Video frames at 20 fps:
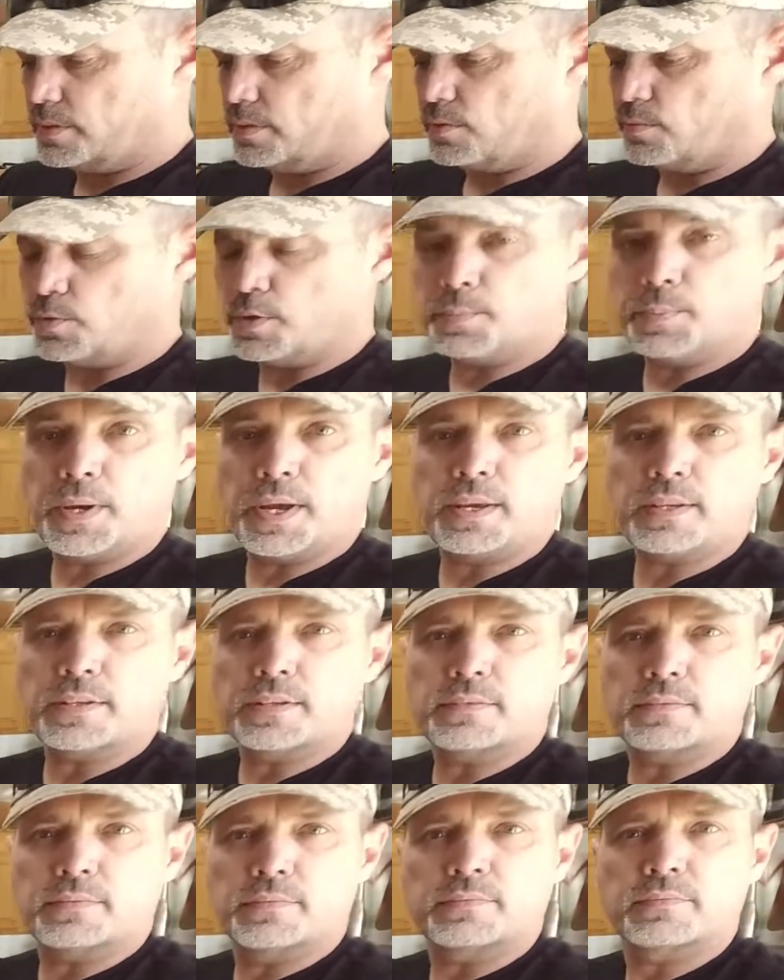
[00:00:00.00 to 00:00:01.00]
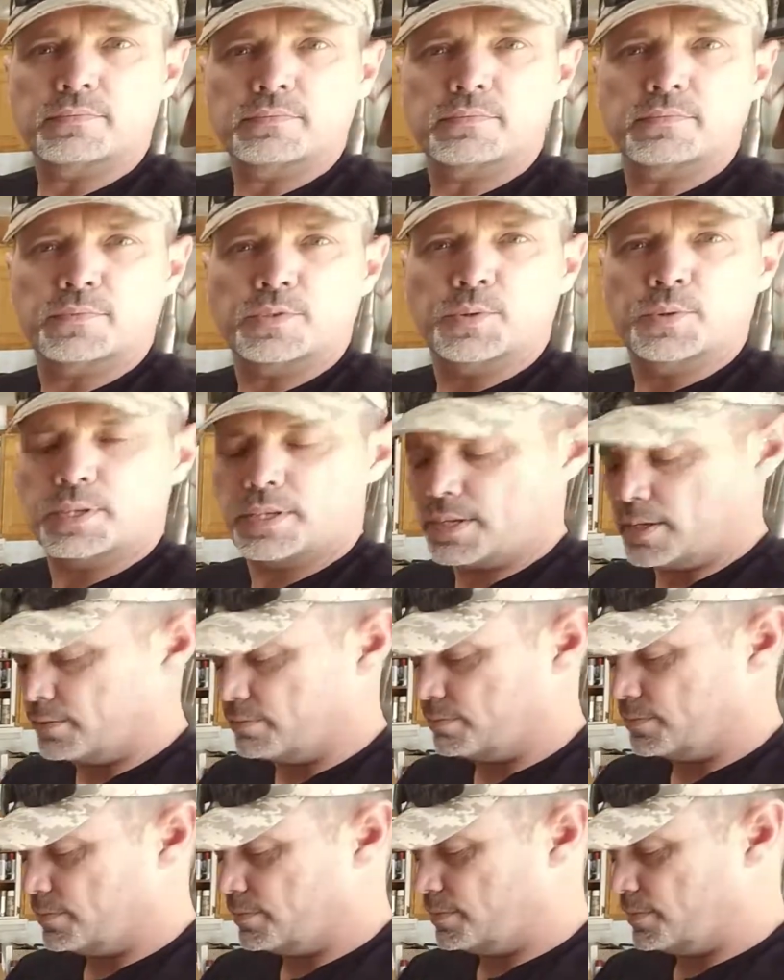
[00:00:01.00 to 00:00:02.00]
repaint it and do it again.
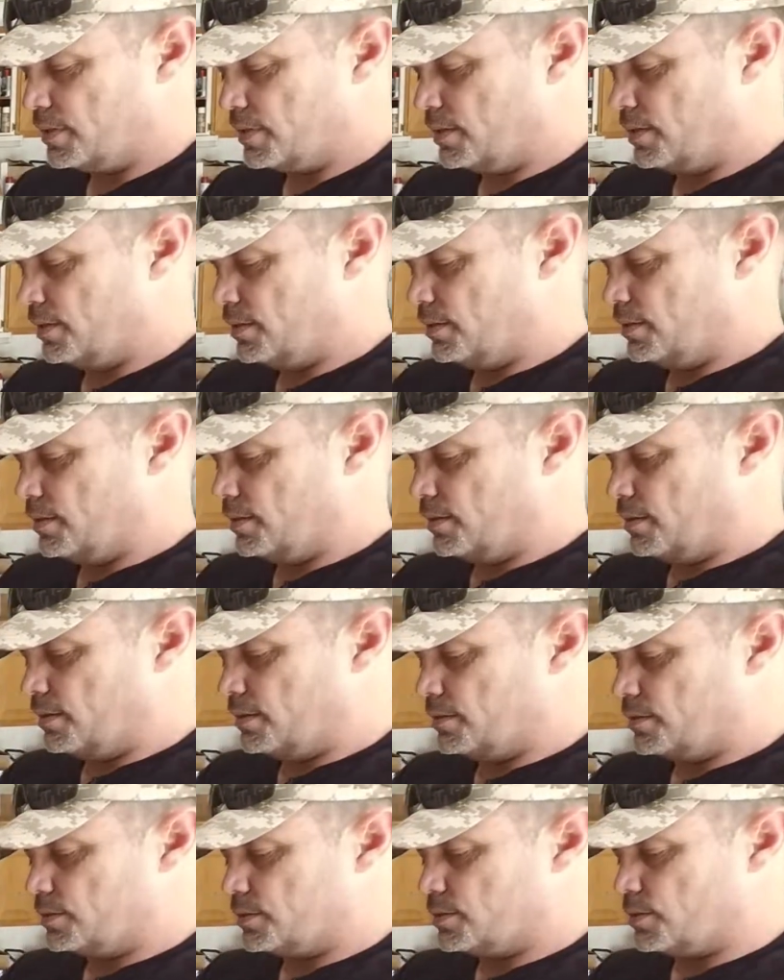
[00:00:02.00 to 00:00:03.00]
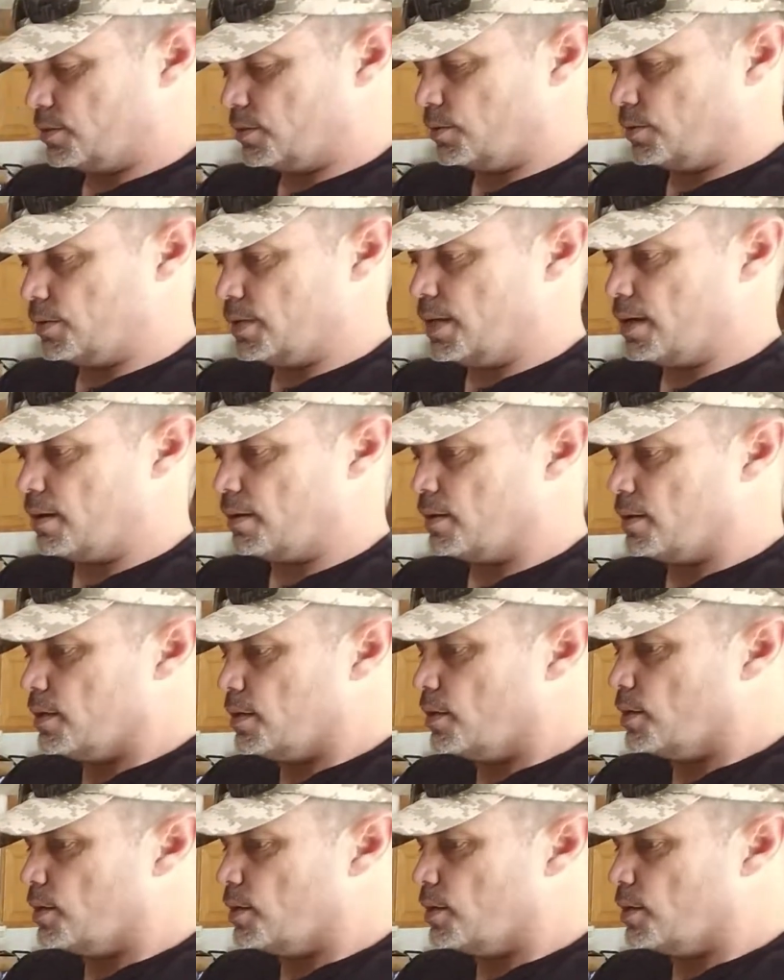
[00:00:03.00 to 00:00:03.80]
So yeah,